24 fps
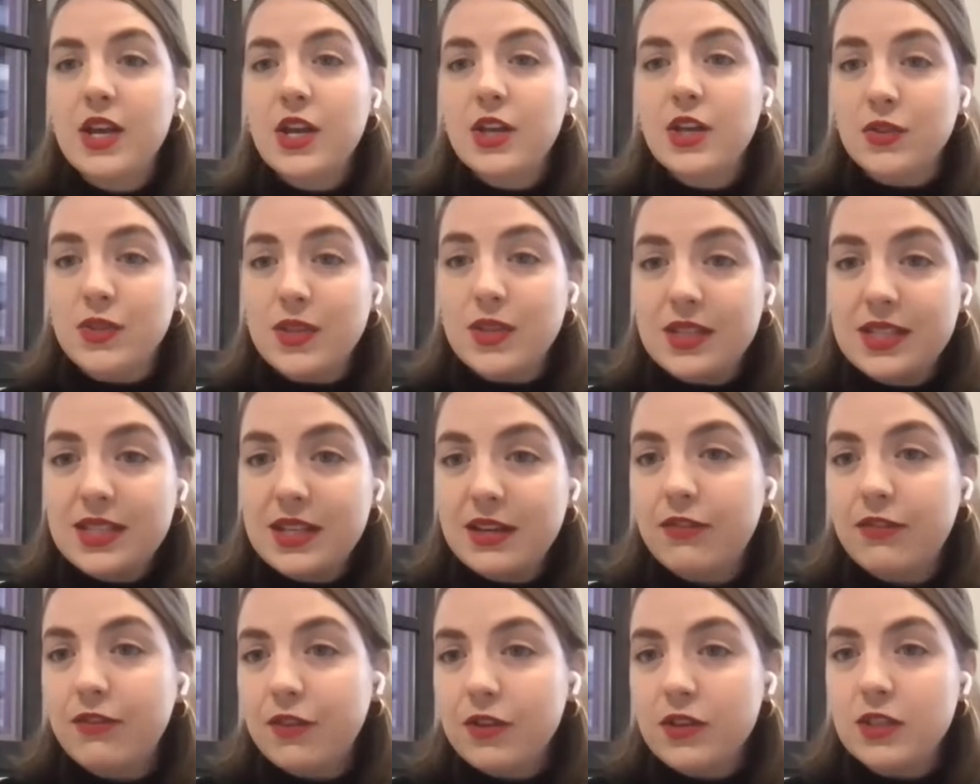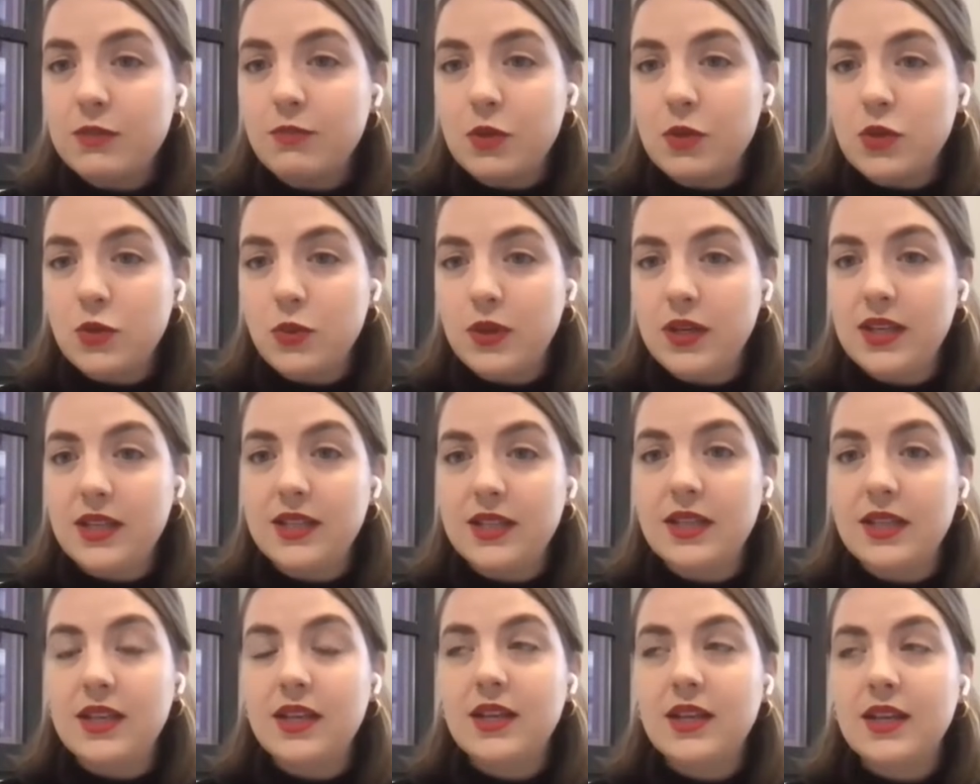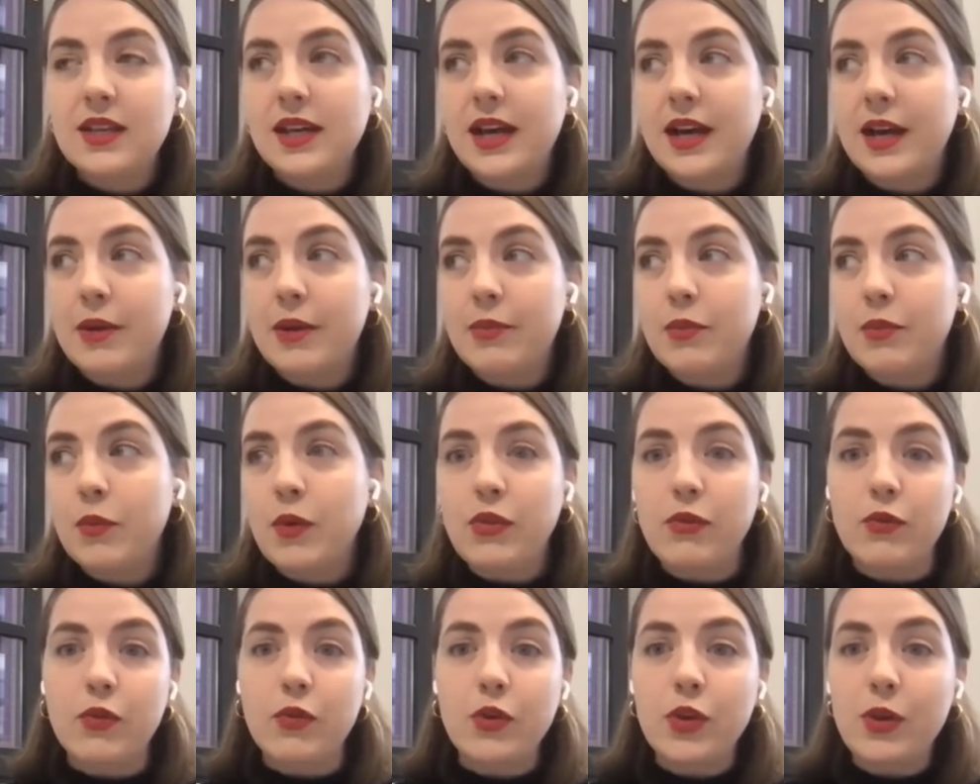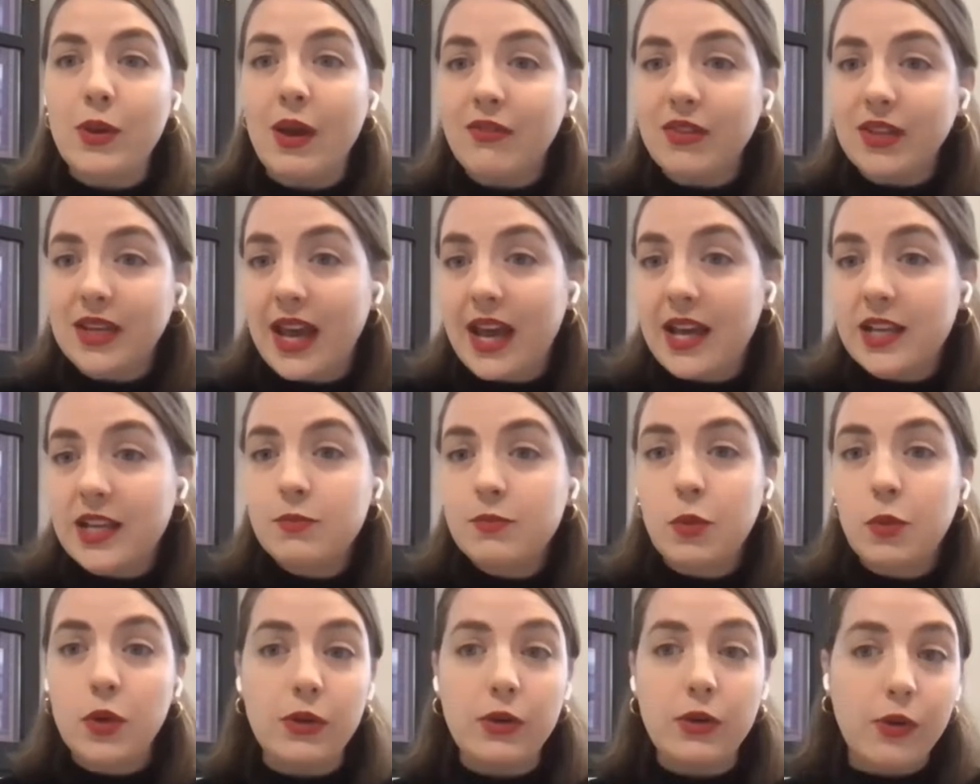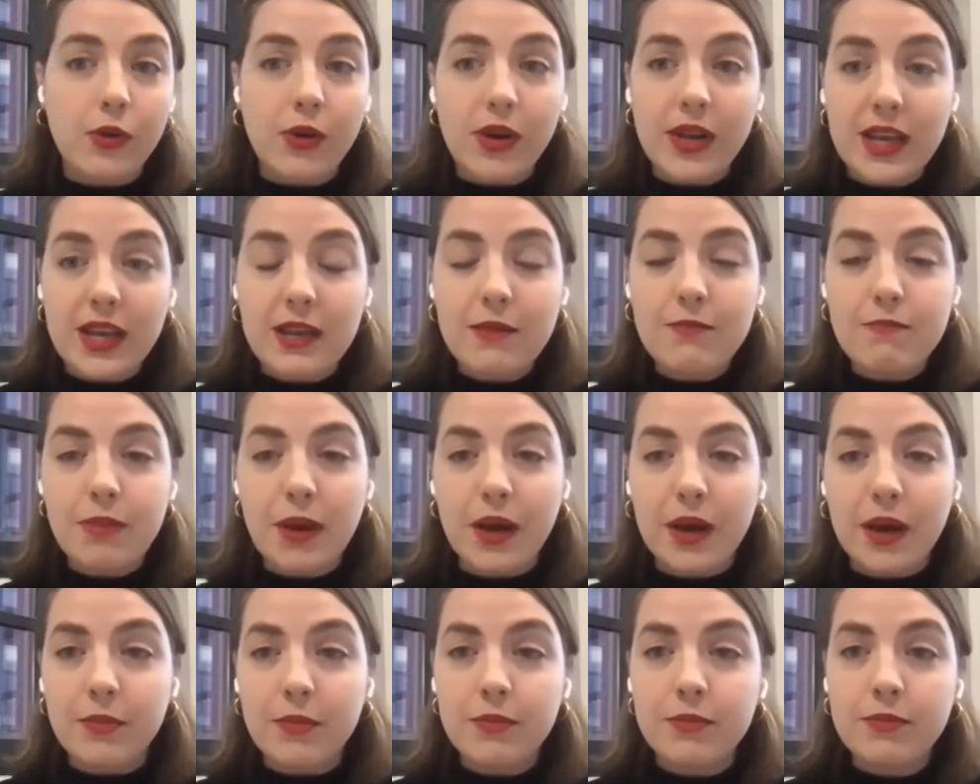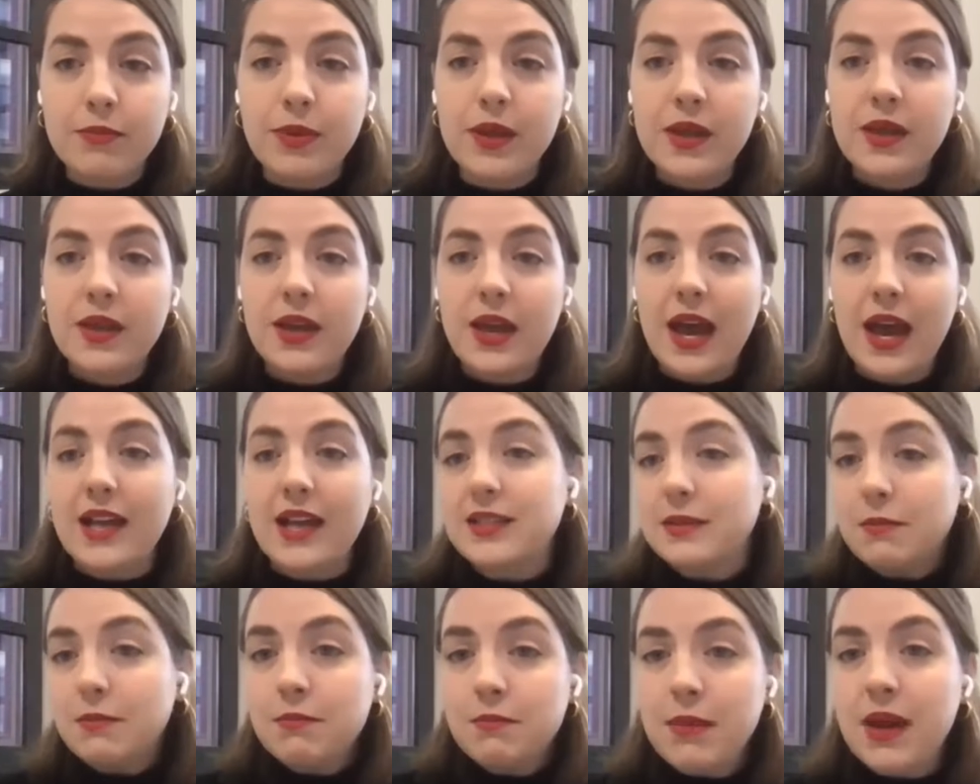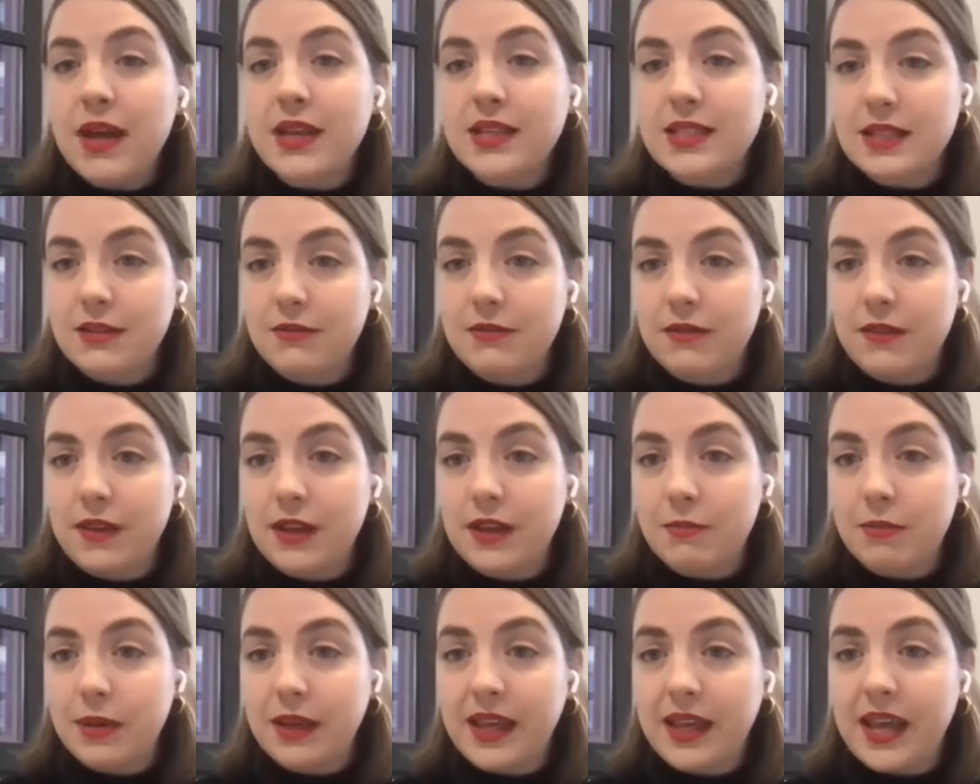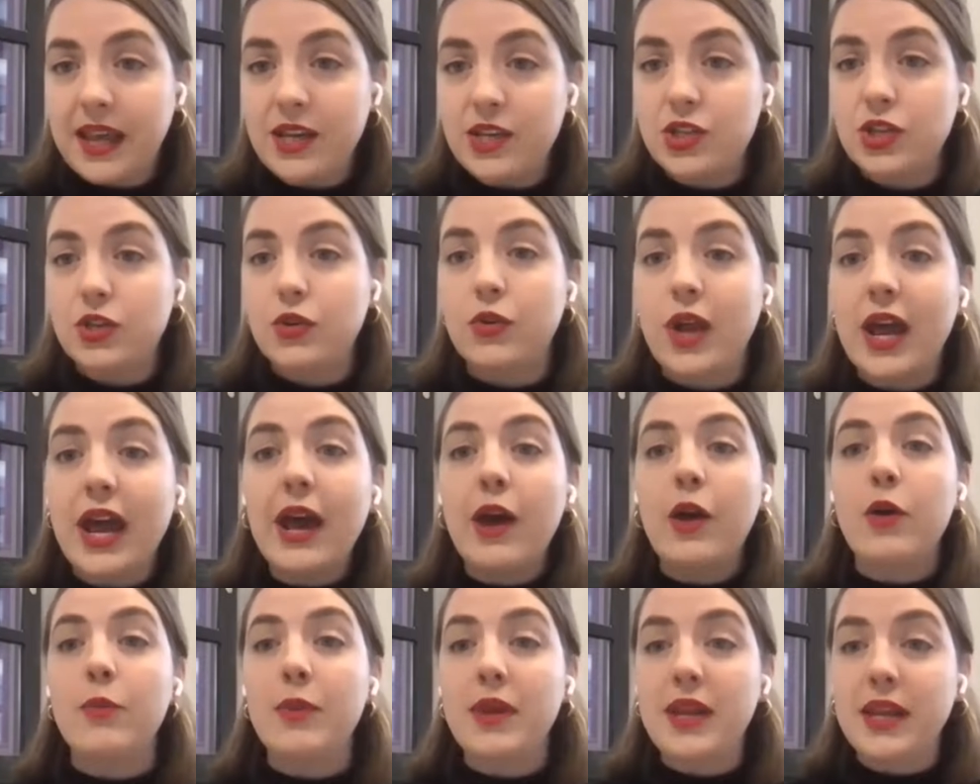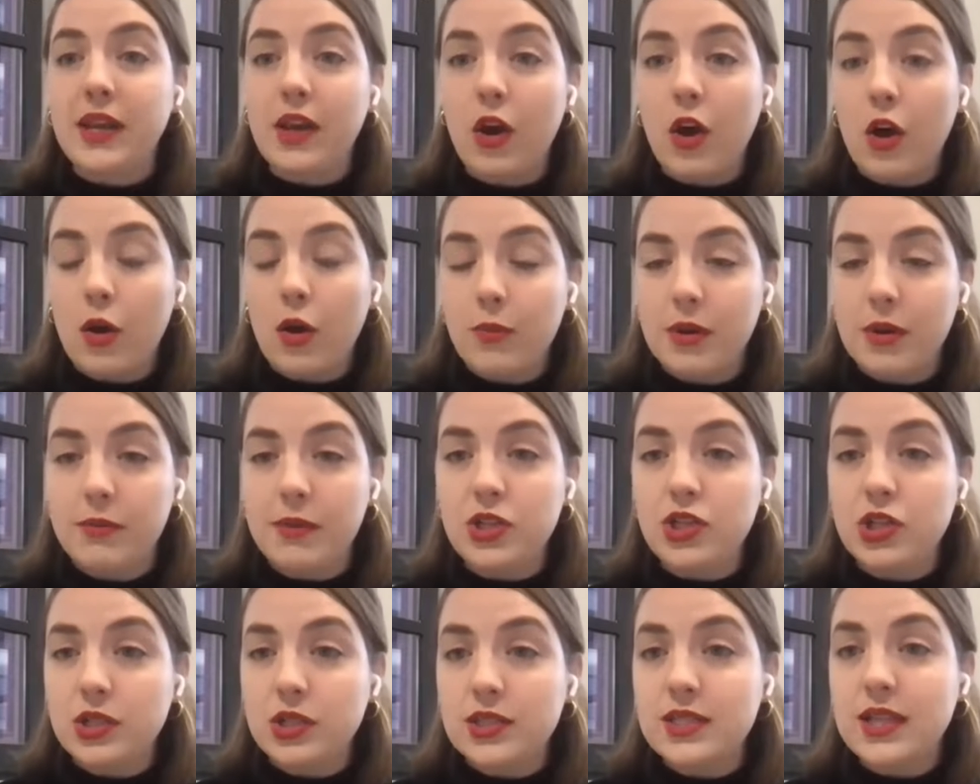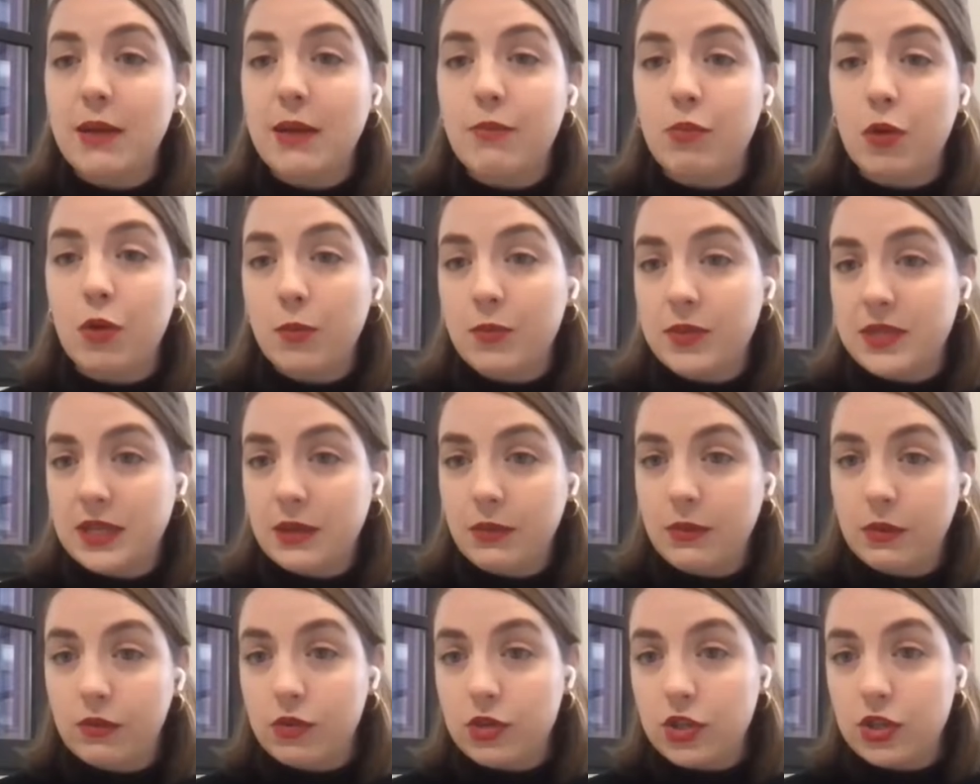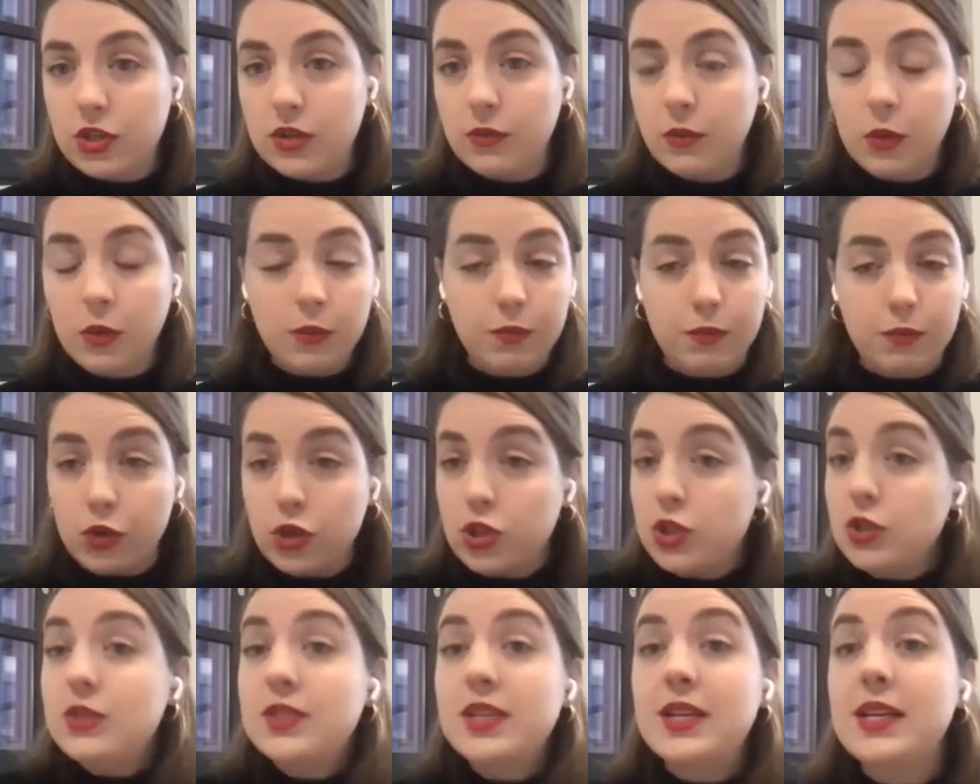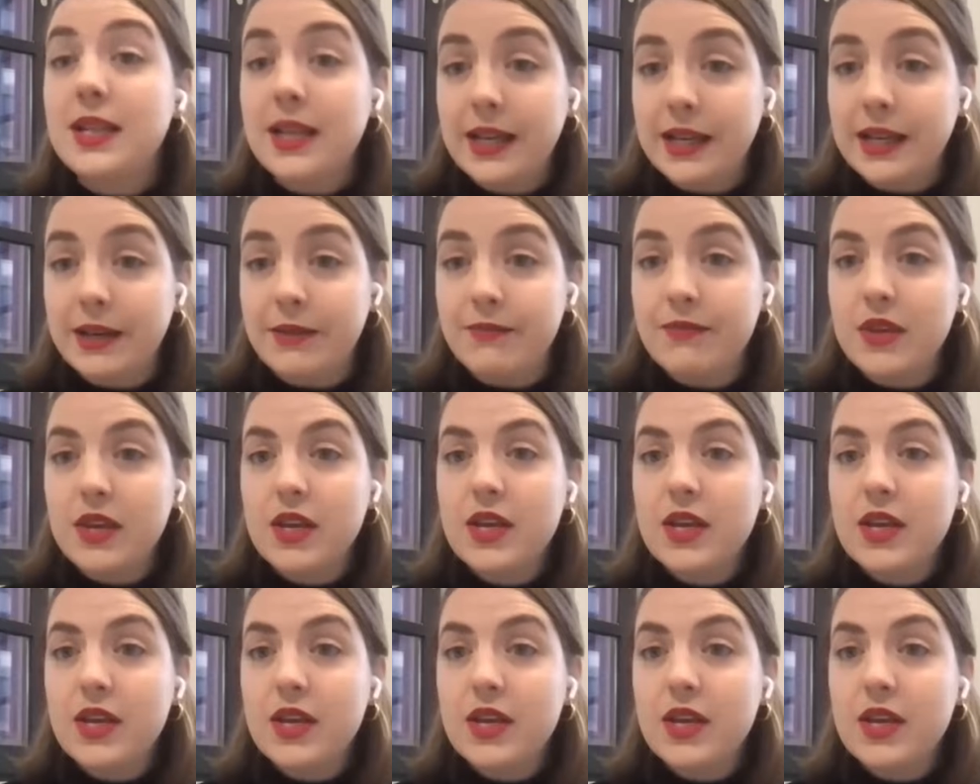So the difference between whether or not you have a gas boiler or a heat pump has a massive implication on how many carbon emissions that property will produce in a year.